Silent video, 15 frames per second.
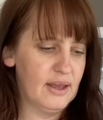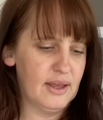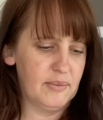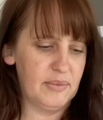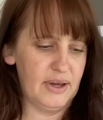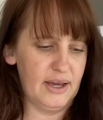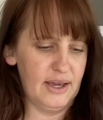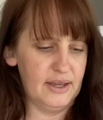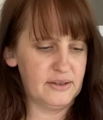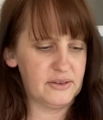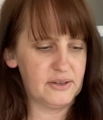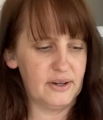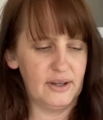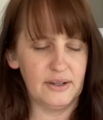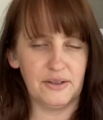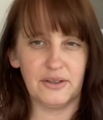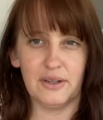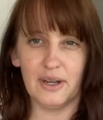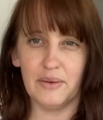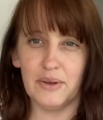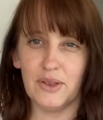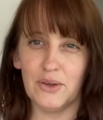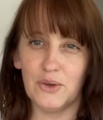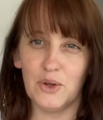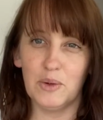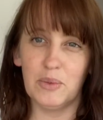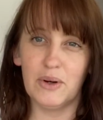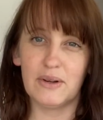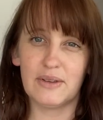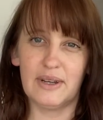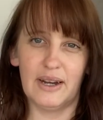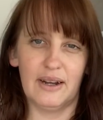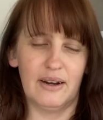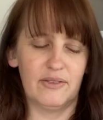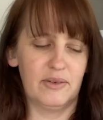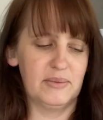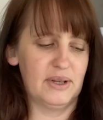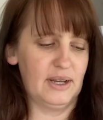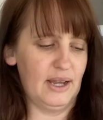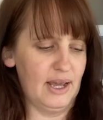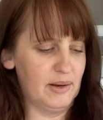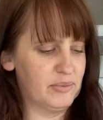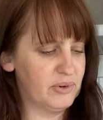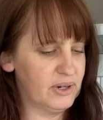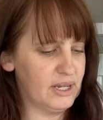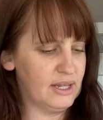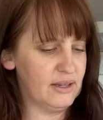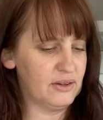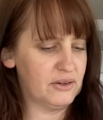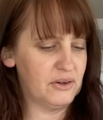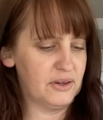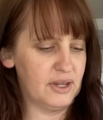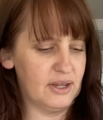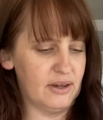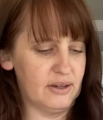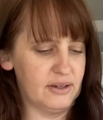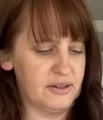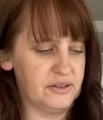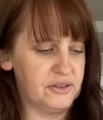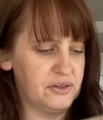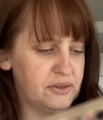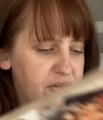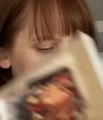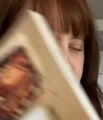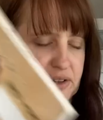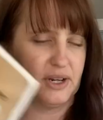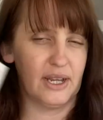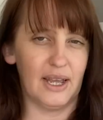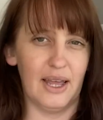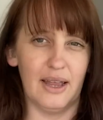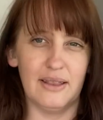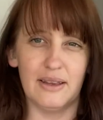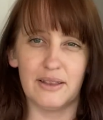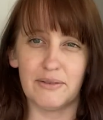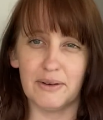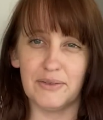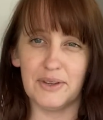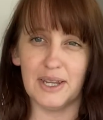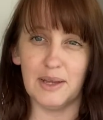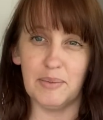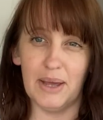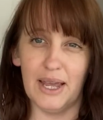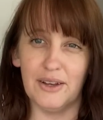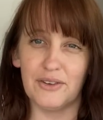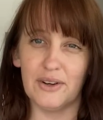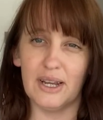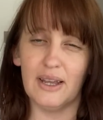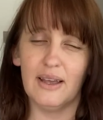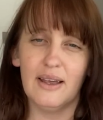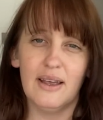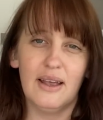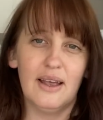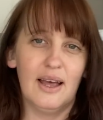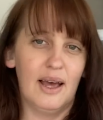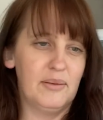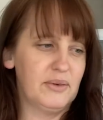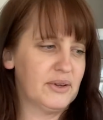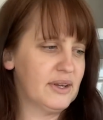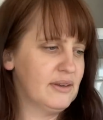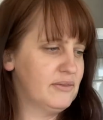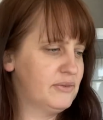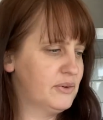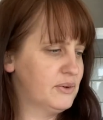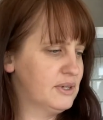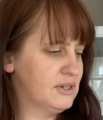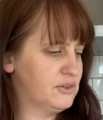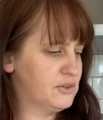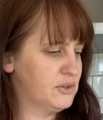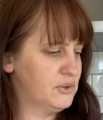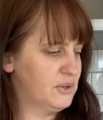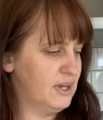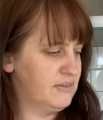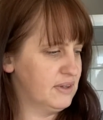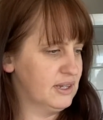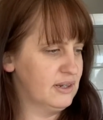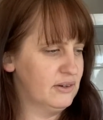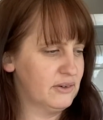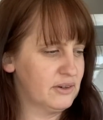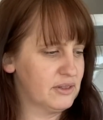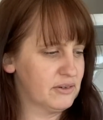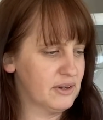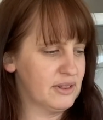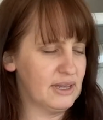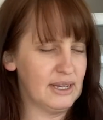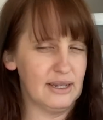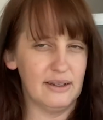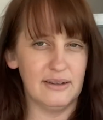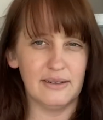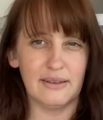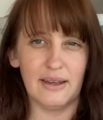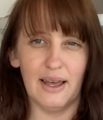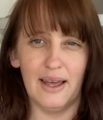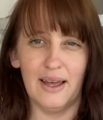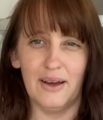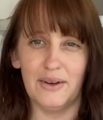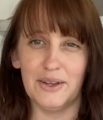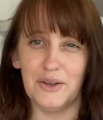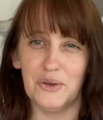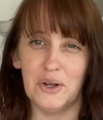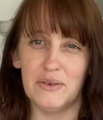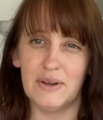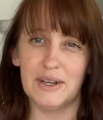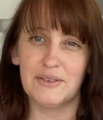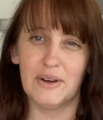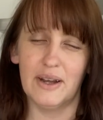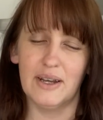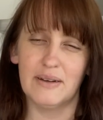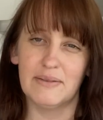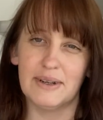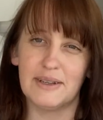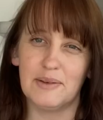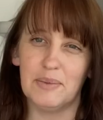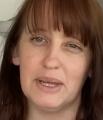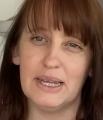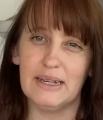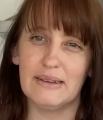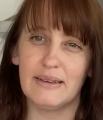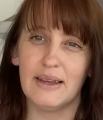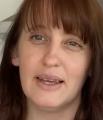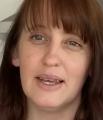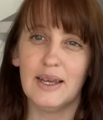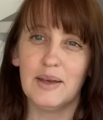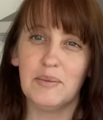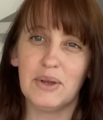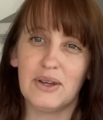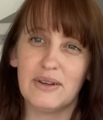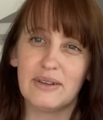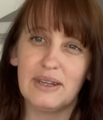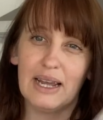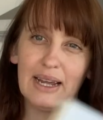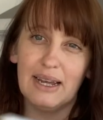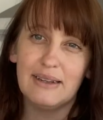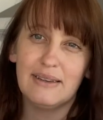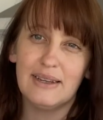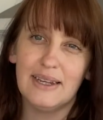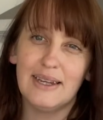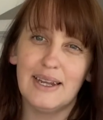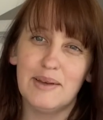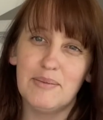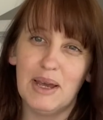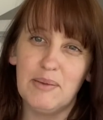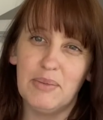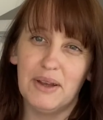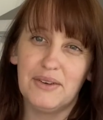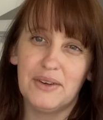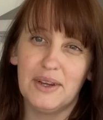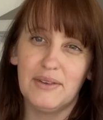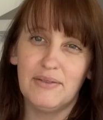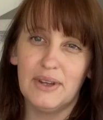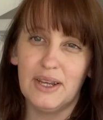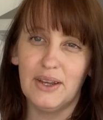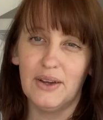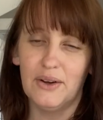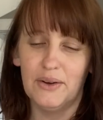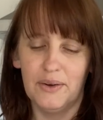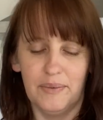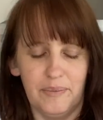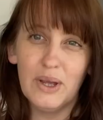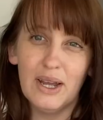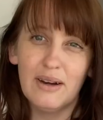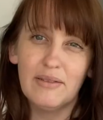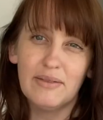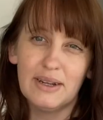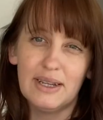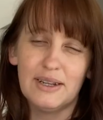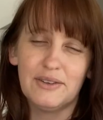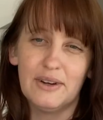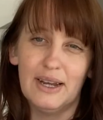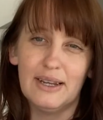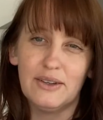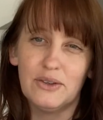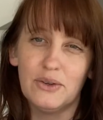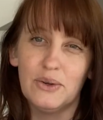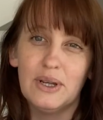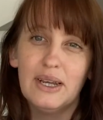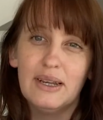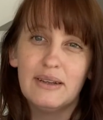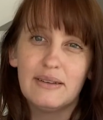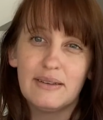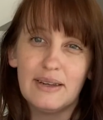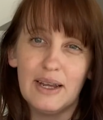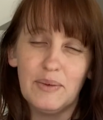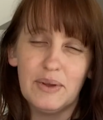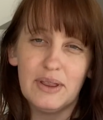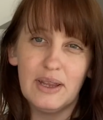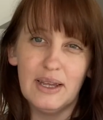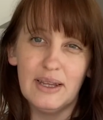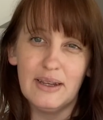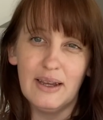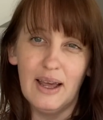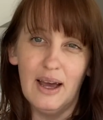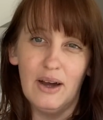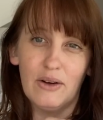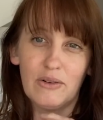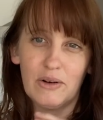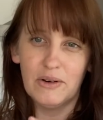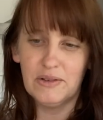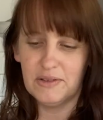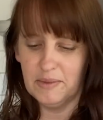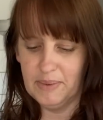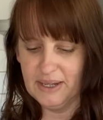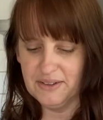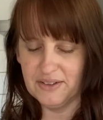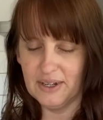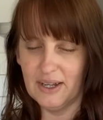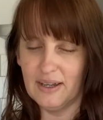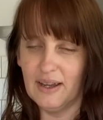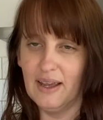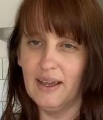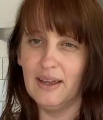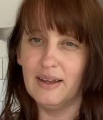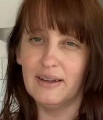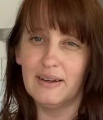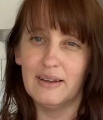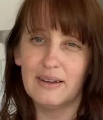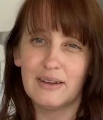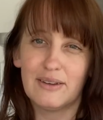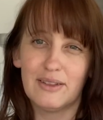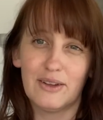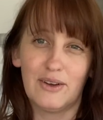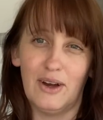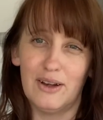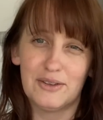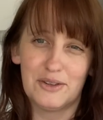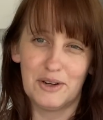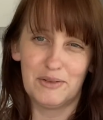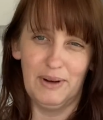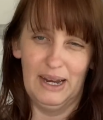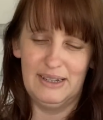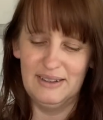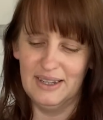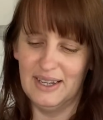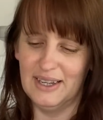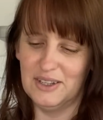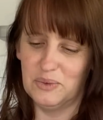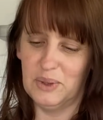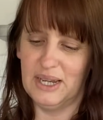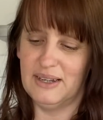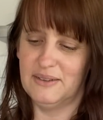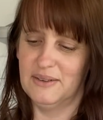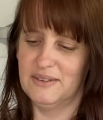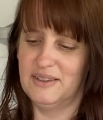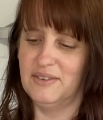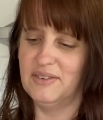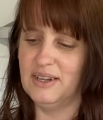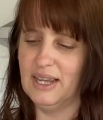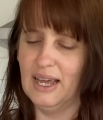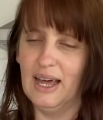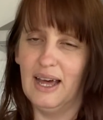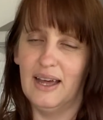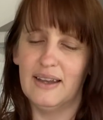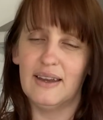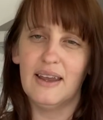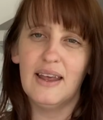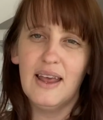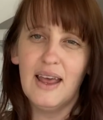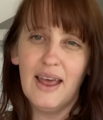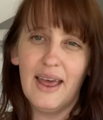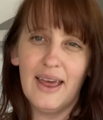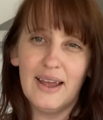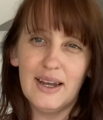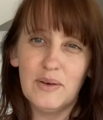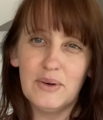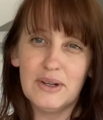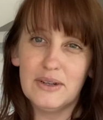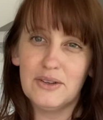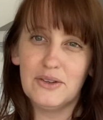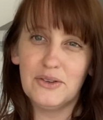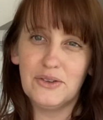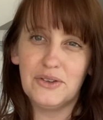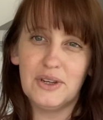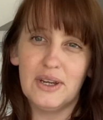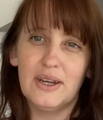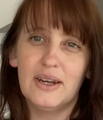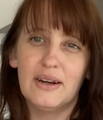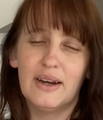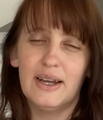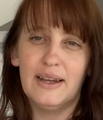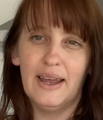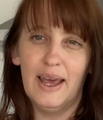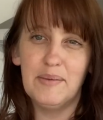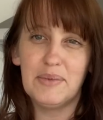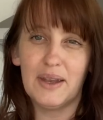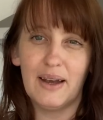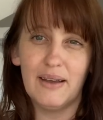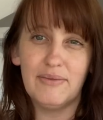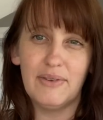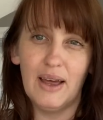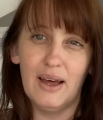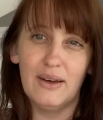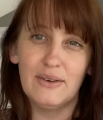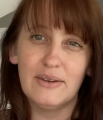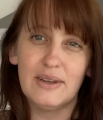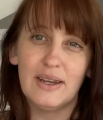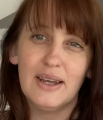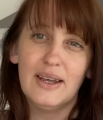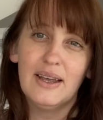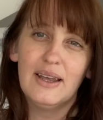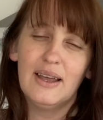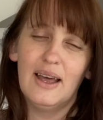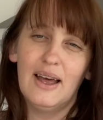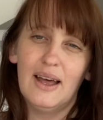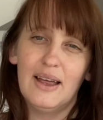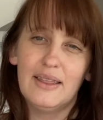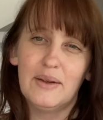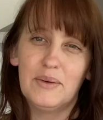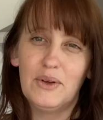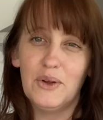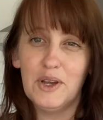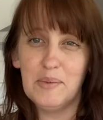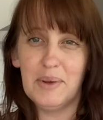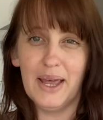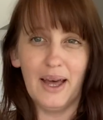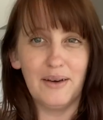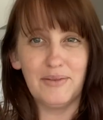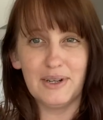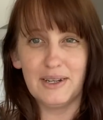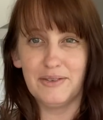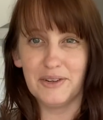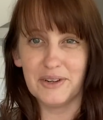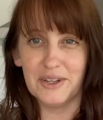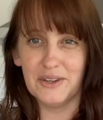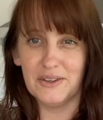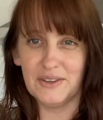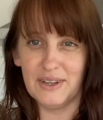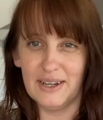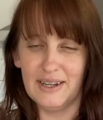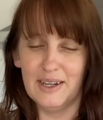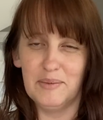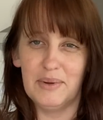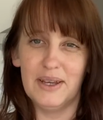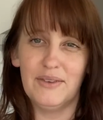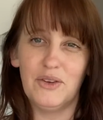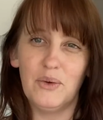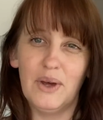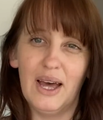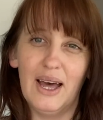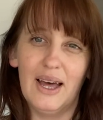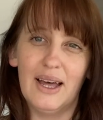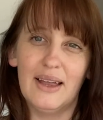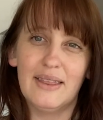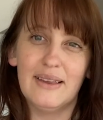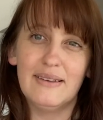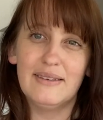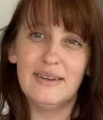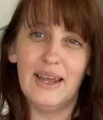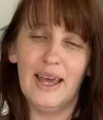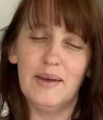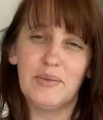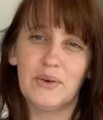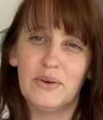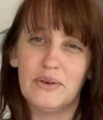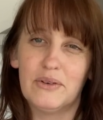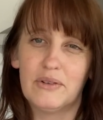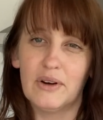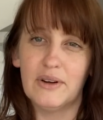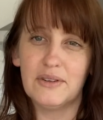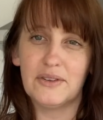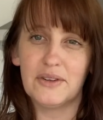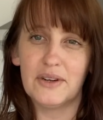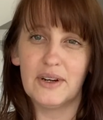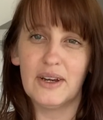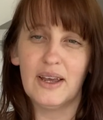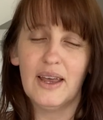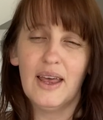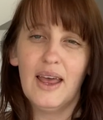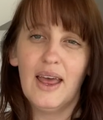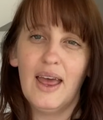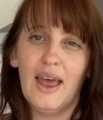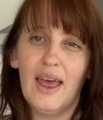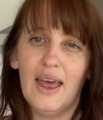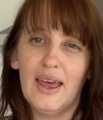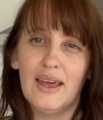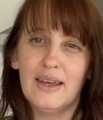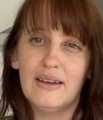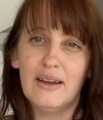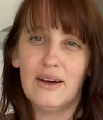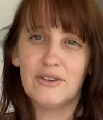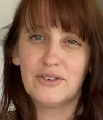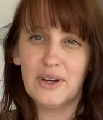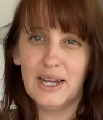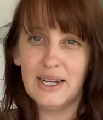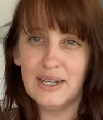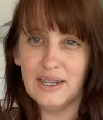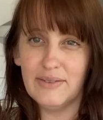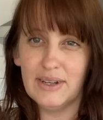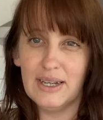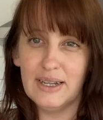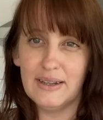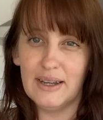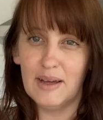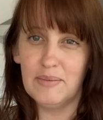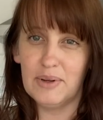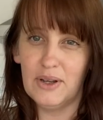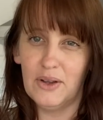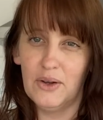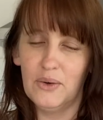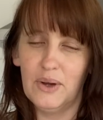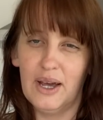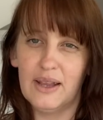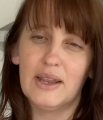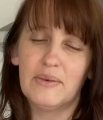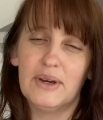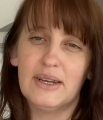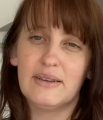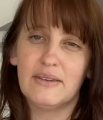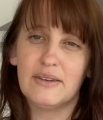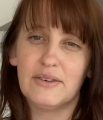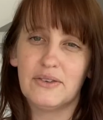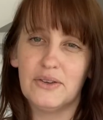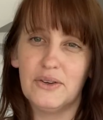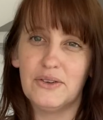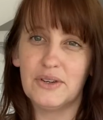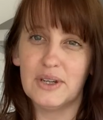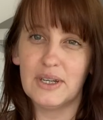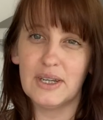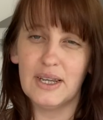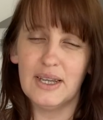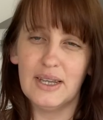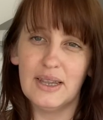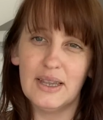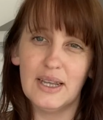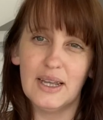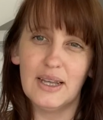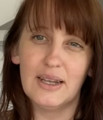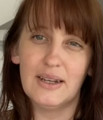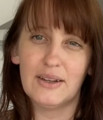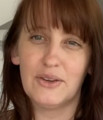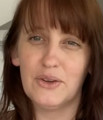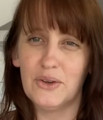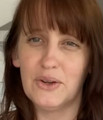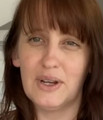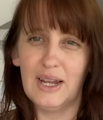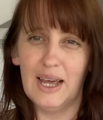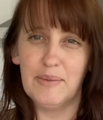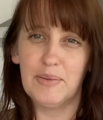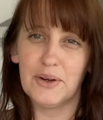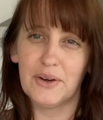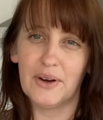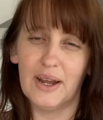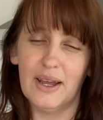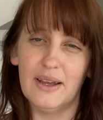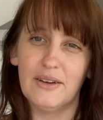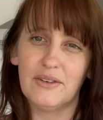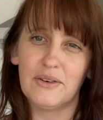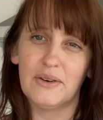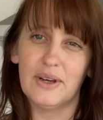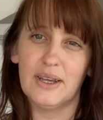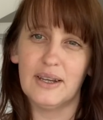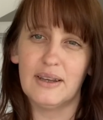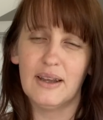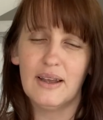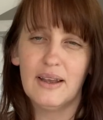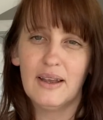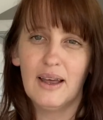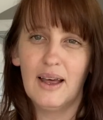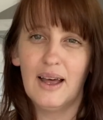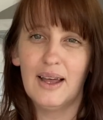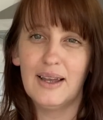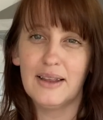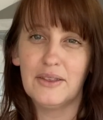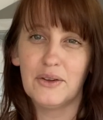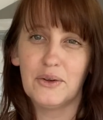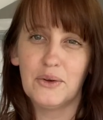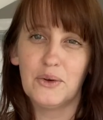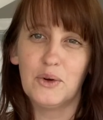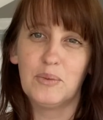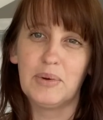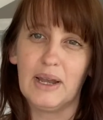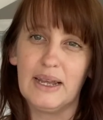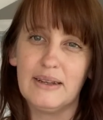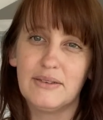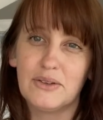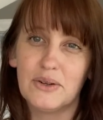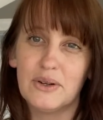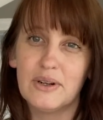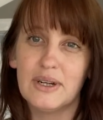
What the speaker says: But I just thought I'd share with you two books that I got from the library, Cooking on a Shoestring and The Thrifty Pantry. I'm looking forward to having a look through these. I'll let you know if I try any recipes, because like I said in my budgeting video, we are really trying to stay within our grocery budget and the costs are rising each week, so it's definitely hard. And I wanted to share an app that I found that will only be helpful if you're in New Zealand, but if you are, there's an app called Grocer, and I'll try and leave that link down below. Otherwise just search it in the Google app or your Android, like the Google Play Store.